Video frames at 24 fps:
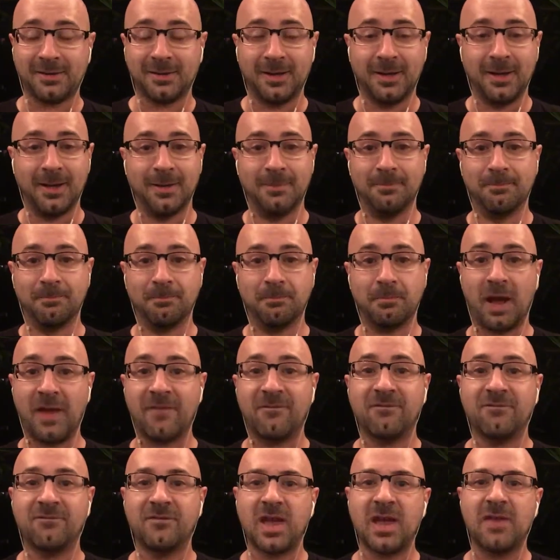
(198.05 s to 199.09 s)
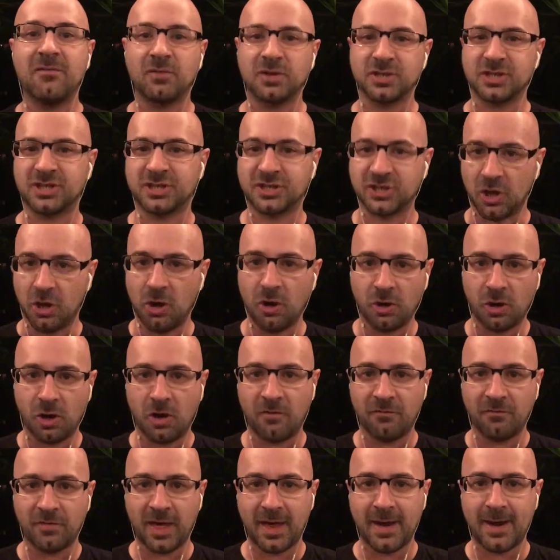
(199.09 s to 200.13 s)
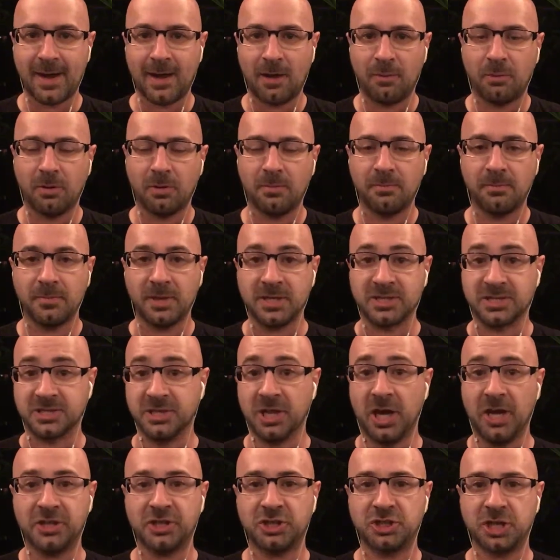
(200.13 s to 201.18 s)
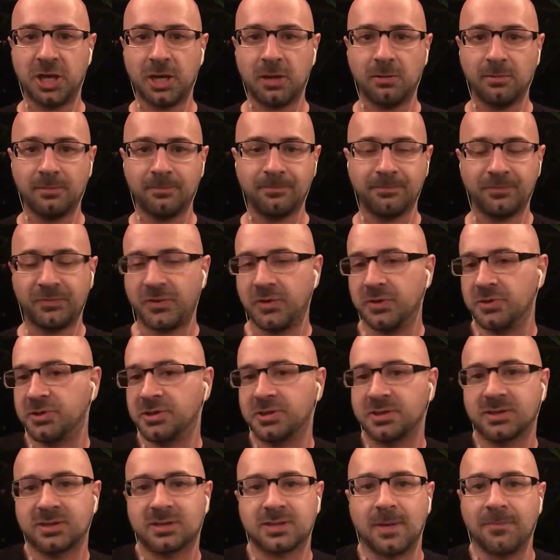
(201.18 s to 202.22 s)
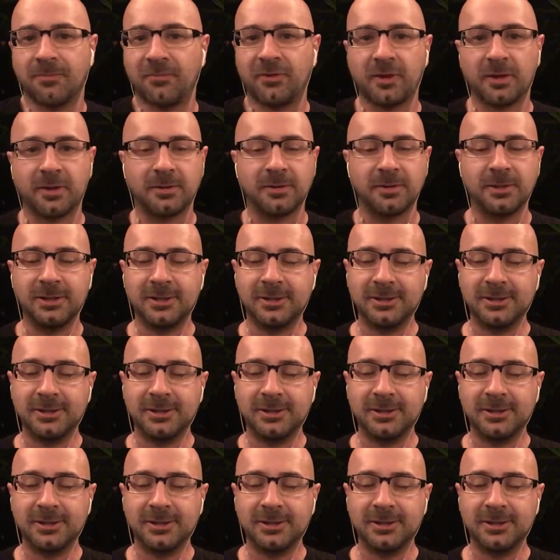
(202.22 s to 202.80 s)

My favorite song off that album is Nutshell. There's just something.